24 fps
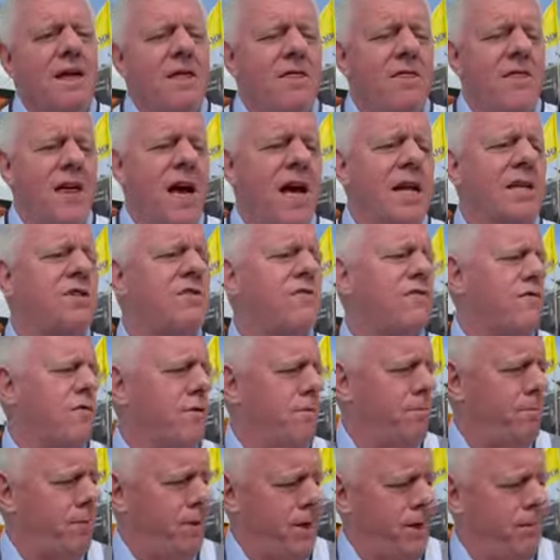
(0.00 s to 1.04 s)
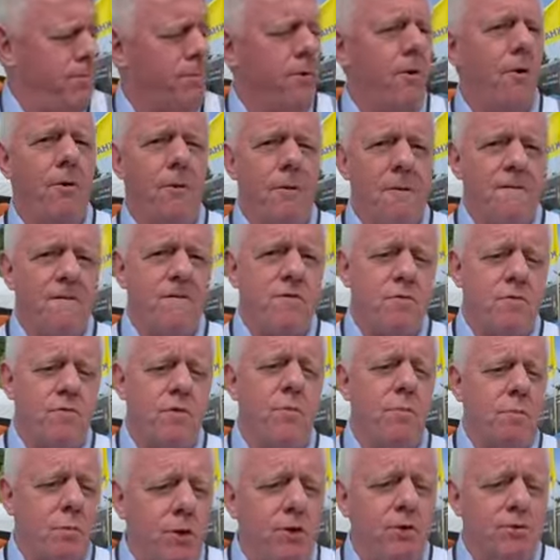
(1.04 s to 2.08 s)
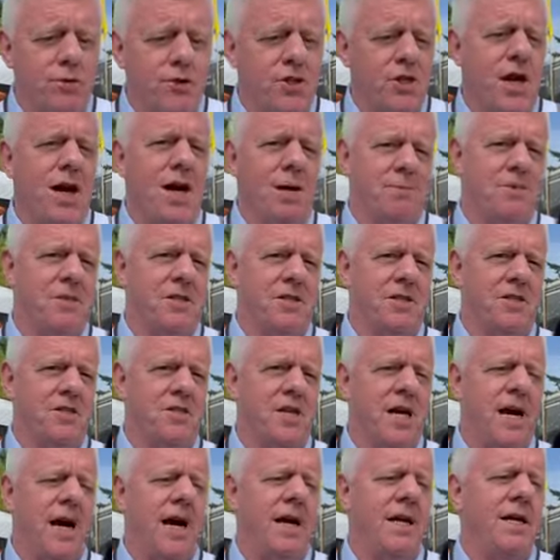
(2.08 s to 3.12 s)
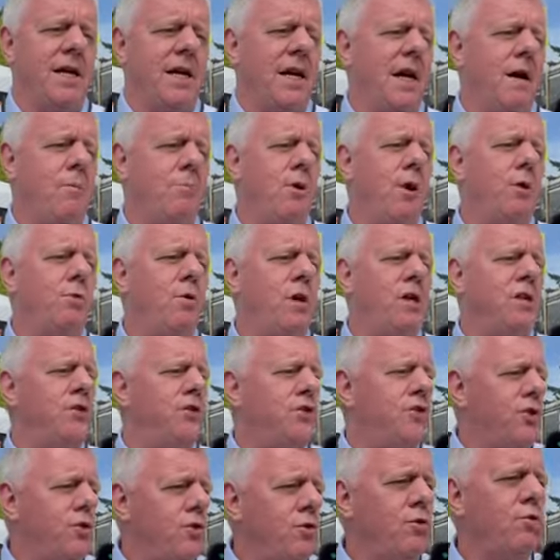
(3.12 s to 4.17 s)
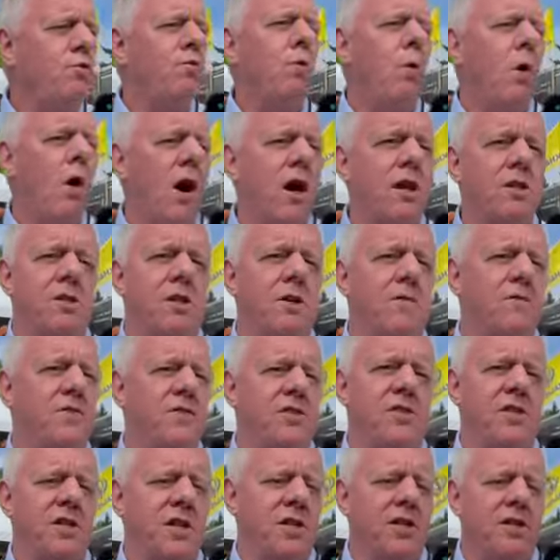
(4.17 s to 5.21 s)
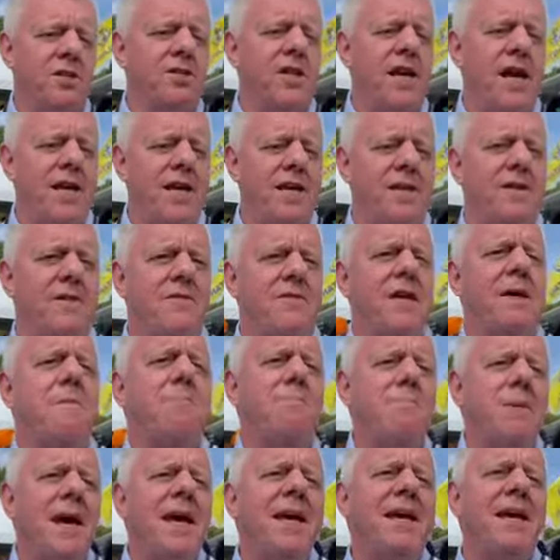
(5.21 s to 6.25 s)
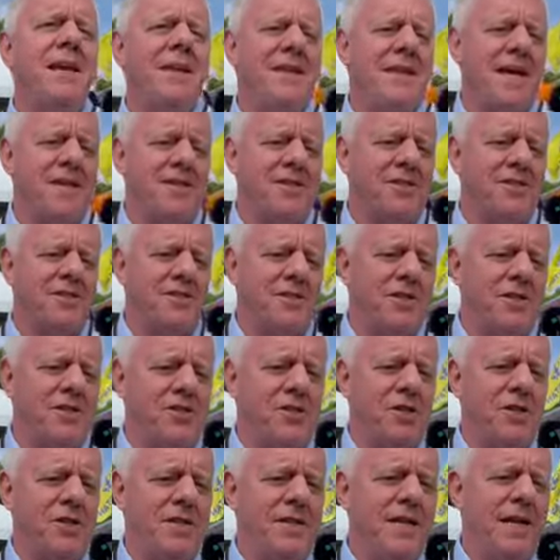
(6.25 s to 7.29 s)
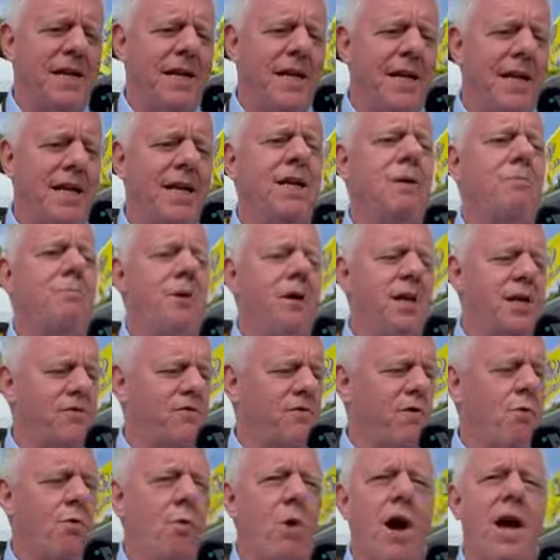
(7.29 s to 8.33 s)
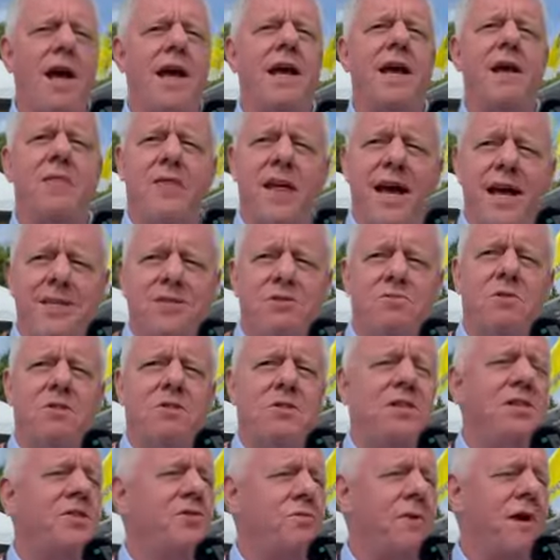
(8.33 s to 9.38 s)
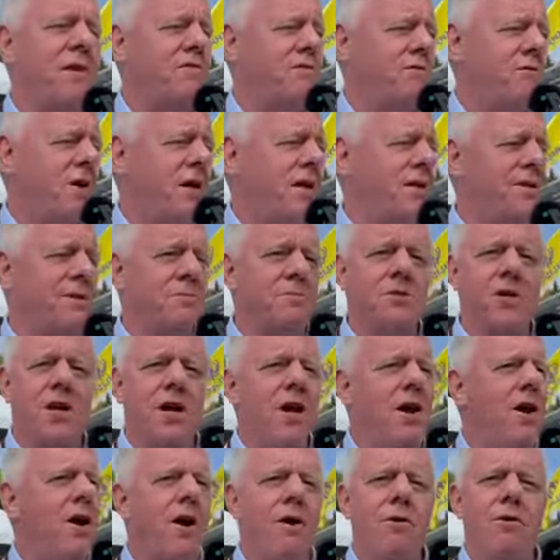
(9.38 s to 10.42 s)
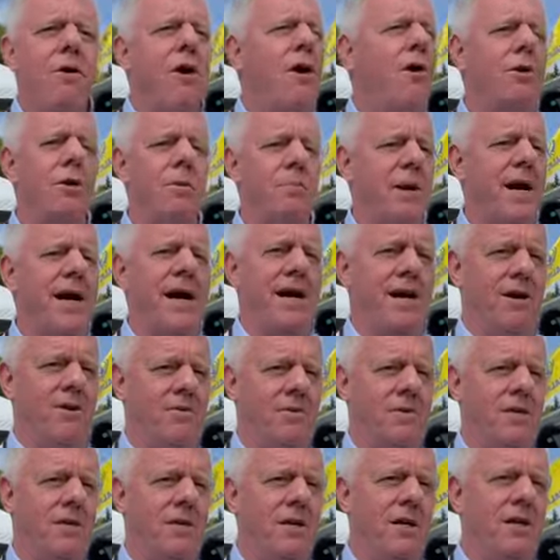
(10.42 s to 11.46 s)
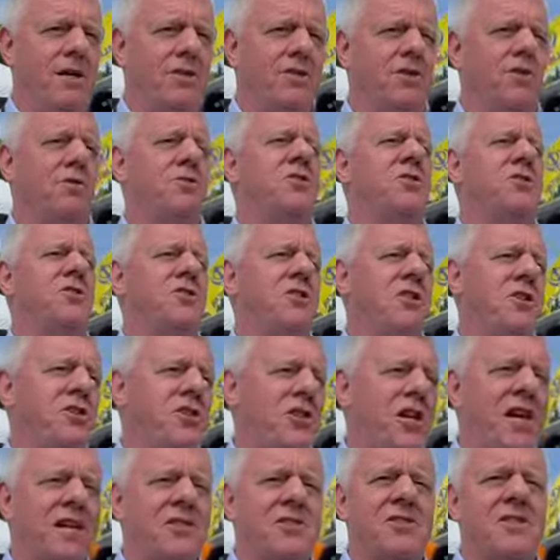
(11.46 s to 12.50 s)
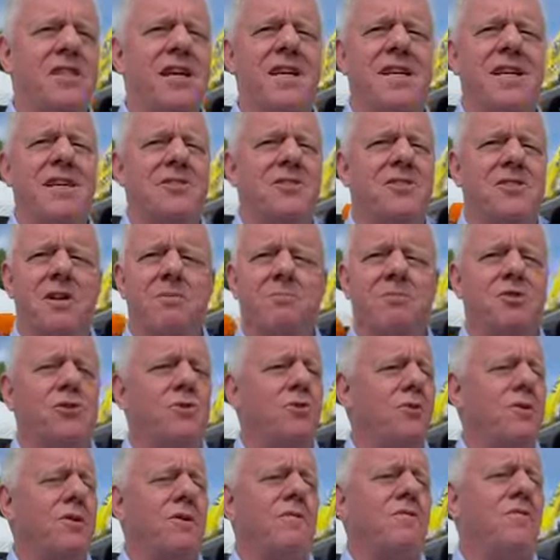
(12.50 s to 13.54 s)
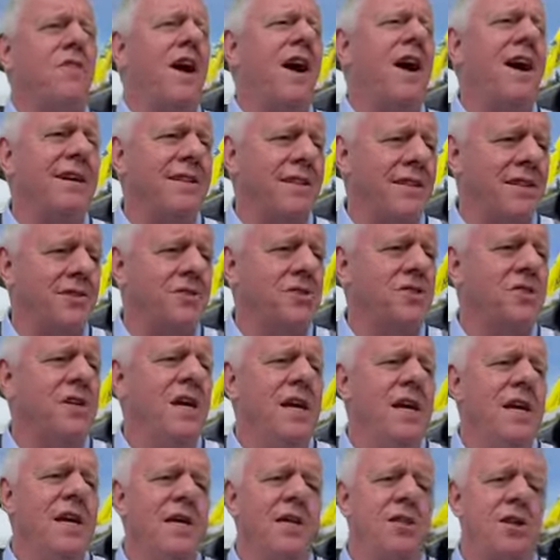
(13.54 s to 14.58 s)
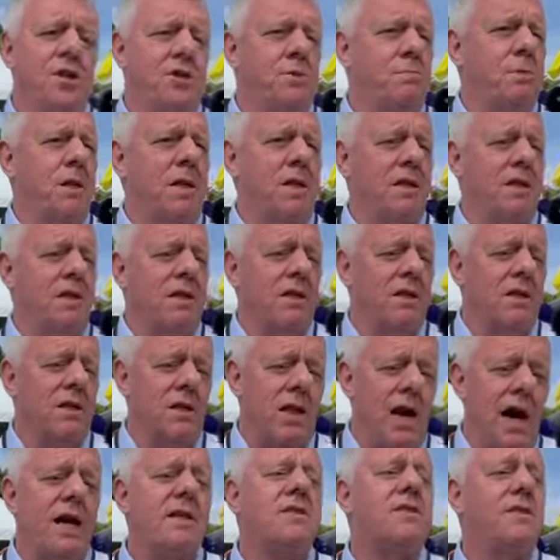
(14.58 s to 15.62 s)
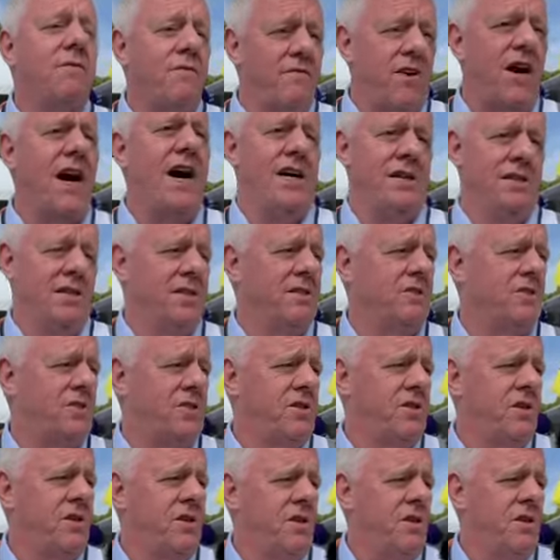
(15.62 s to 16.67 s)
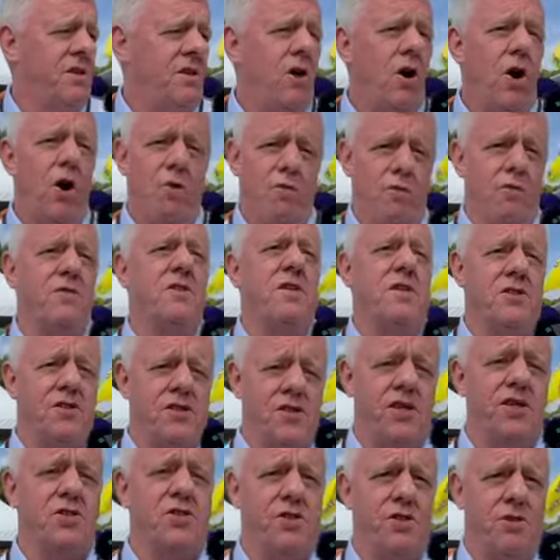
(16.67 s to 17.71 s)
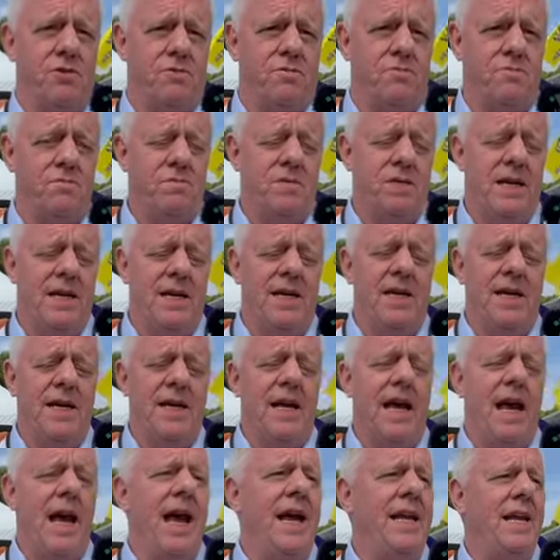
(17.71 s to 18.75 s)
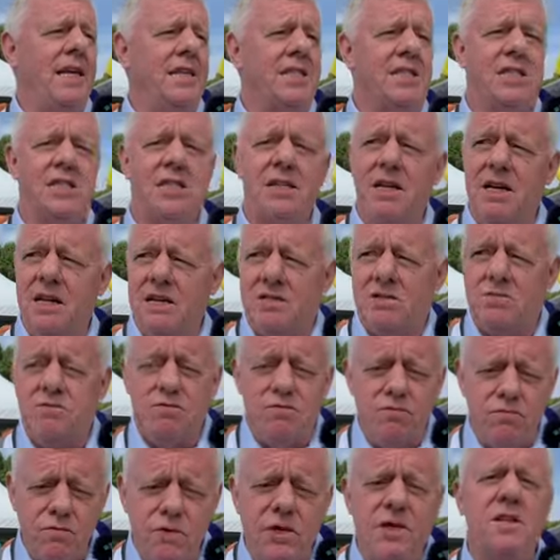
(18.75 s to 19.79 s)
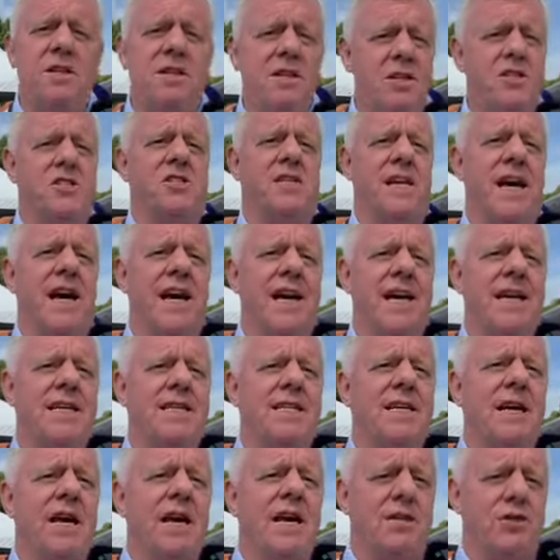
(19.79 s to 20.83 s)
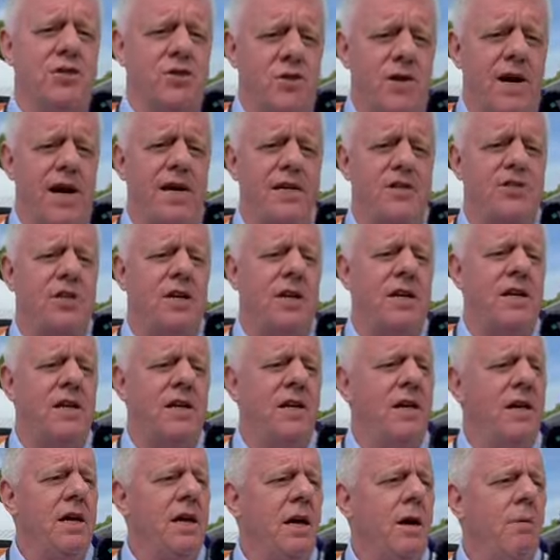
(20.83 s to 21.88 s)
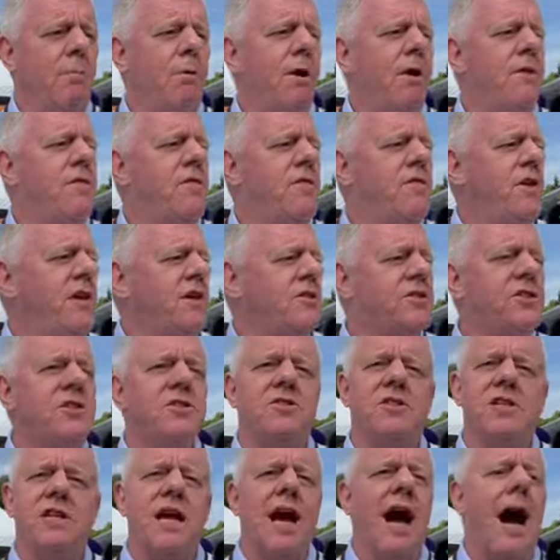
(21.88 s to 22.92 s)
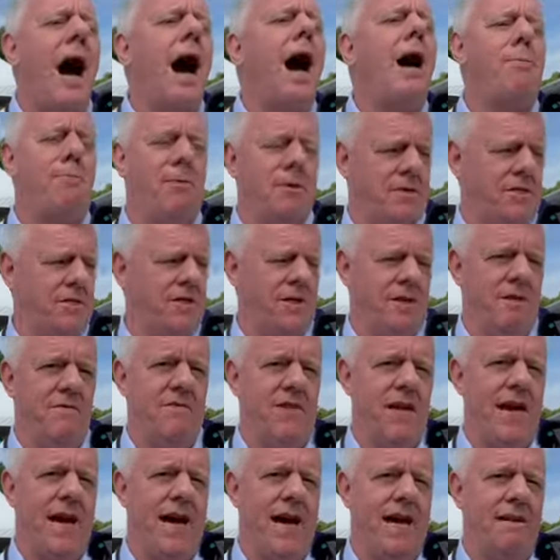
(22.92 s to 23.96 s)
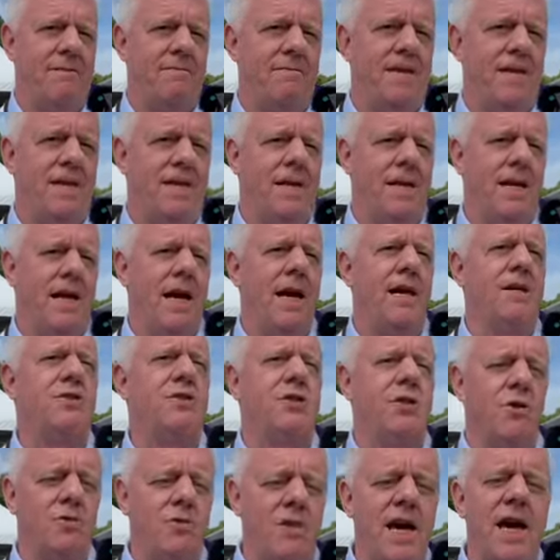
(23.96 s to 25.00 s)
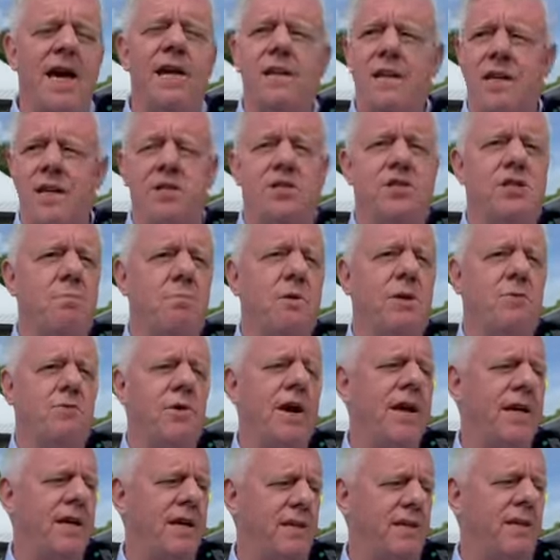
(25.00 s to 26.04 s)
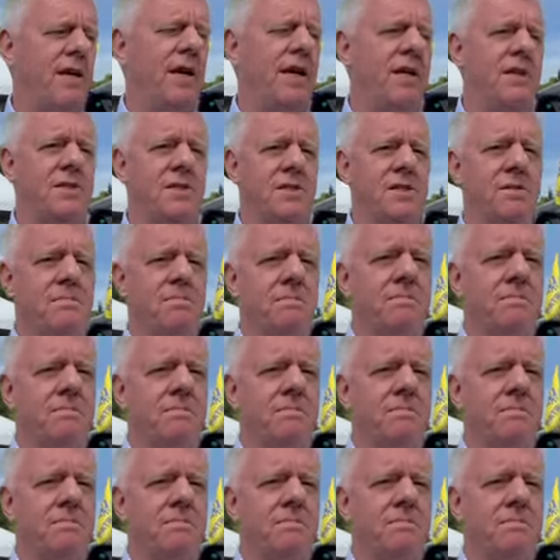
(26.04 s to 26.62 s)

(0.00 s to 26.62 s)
That's for people from Punjab to decide. But we do want to facilitate them making that decision in a peaceful way. And that's what these referendums are all about. So to suggest that it's some sort of violence, there's been lots of violence over this issue. And it's really sad and tragic. But this is the opposite of that. And so that needs to be recognized.